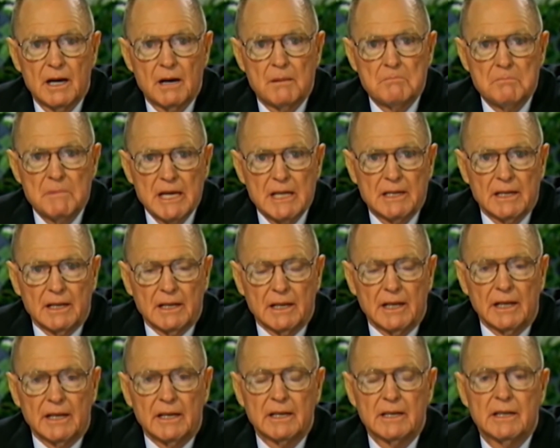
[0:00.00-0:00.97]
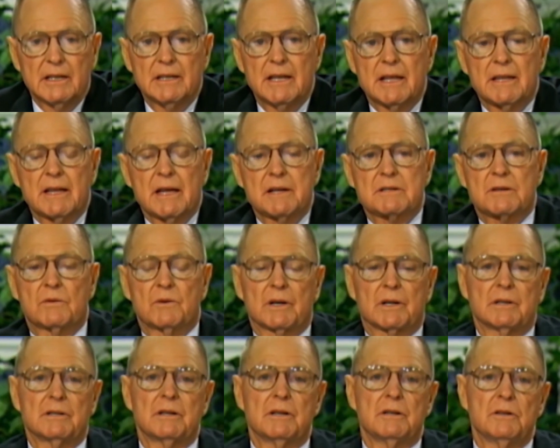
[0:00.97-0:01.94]
Immediately. Now, that's
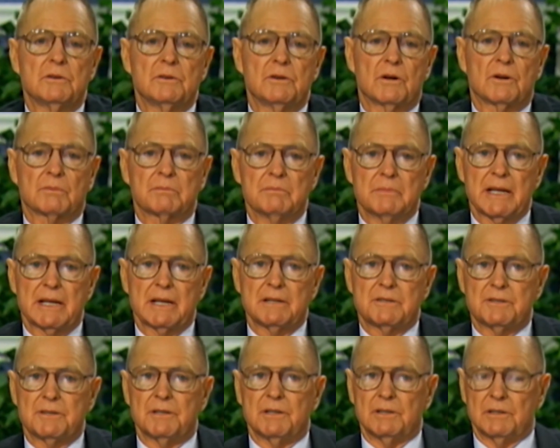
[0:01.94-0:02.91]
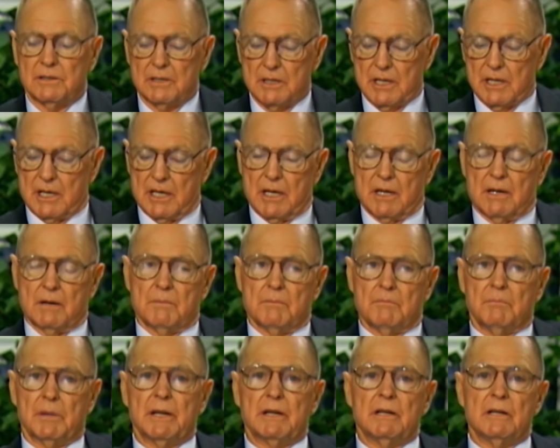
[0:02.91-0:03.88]
quicker than New York minutes, you know,
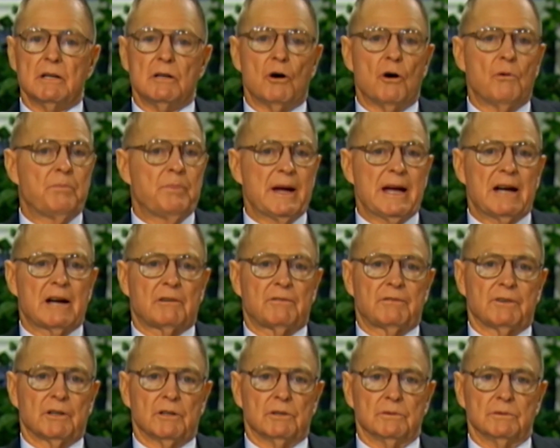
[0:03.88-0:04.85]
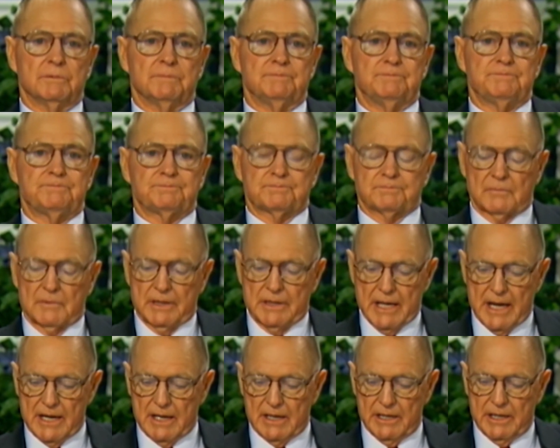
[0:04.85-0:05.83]
but no power flowed.
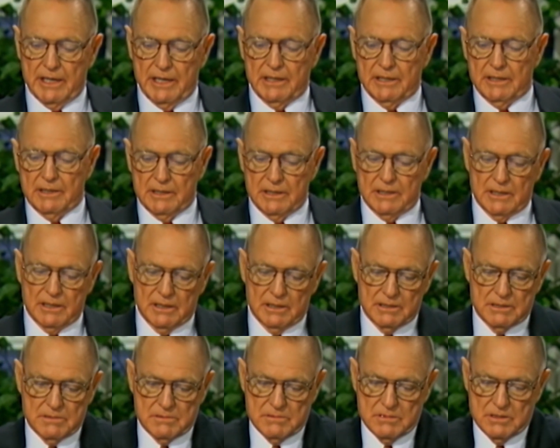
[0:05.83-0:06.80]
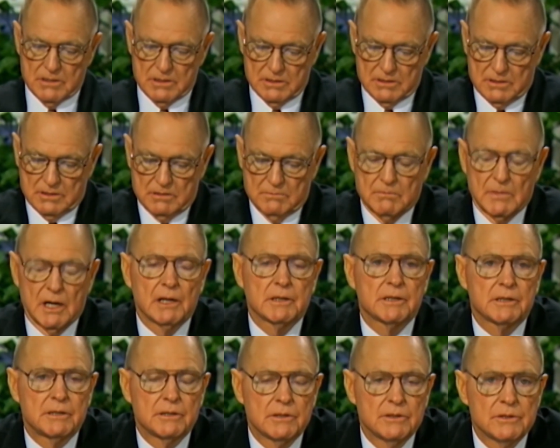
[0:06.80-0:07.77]
Now, in uh,
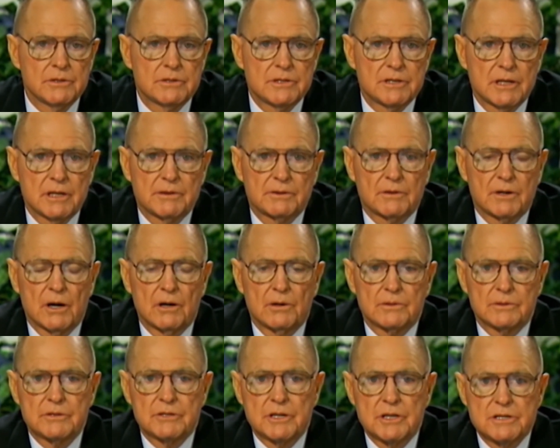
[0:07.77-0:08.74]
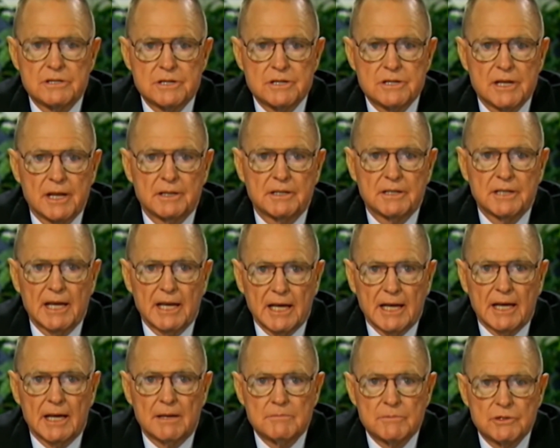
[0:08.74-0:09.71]
multitudes that thronged Jesus, at
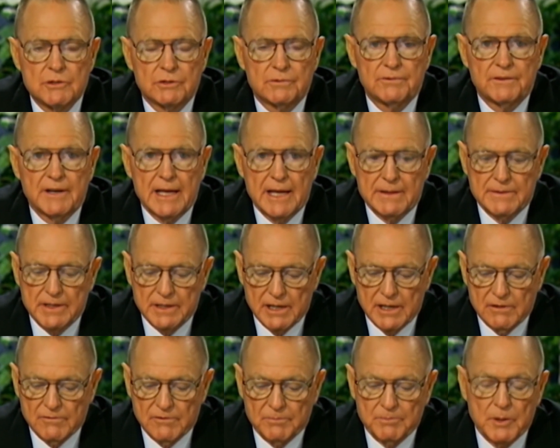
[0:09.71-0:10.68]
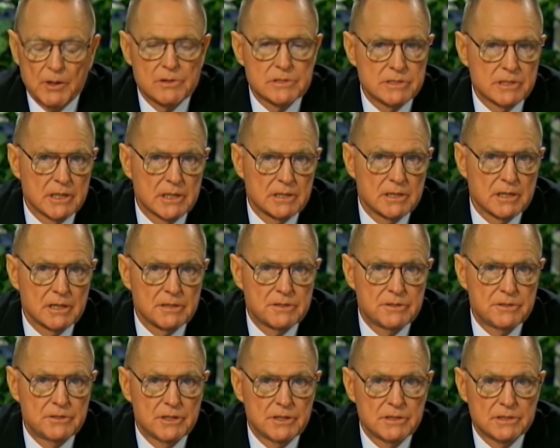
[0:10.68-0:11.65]
times you'll find that every person that
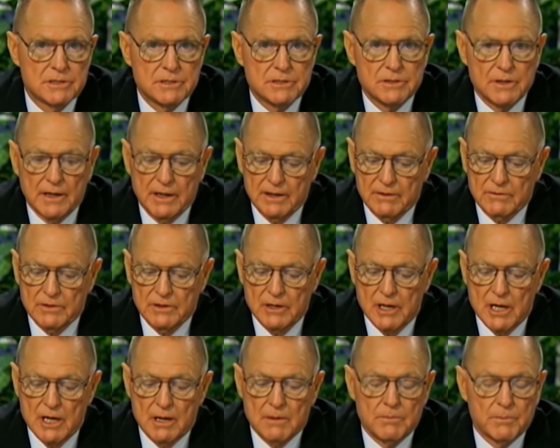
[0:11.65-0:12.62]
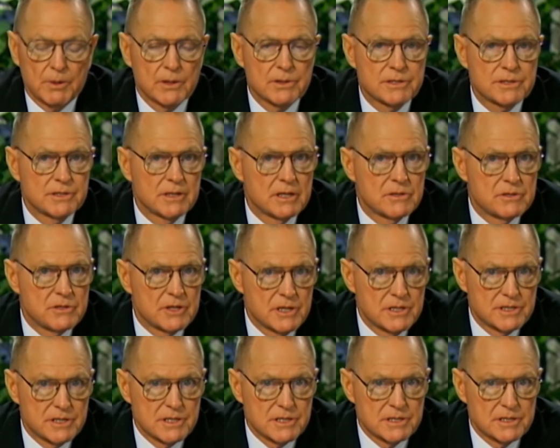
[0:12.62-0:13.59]
touched Jesus or every person that
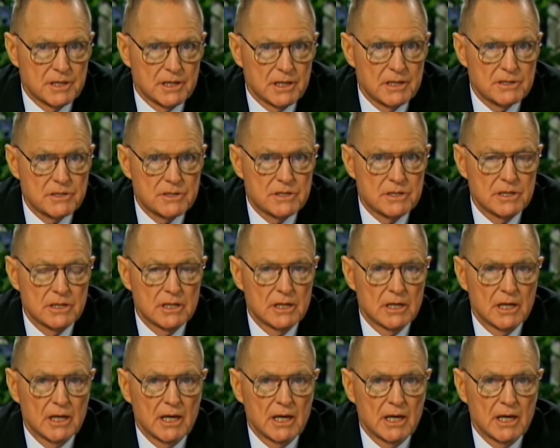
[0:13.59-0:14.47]
Jesus touched,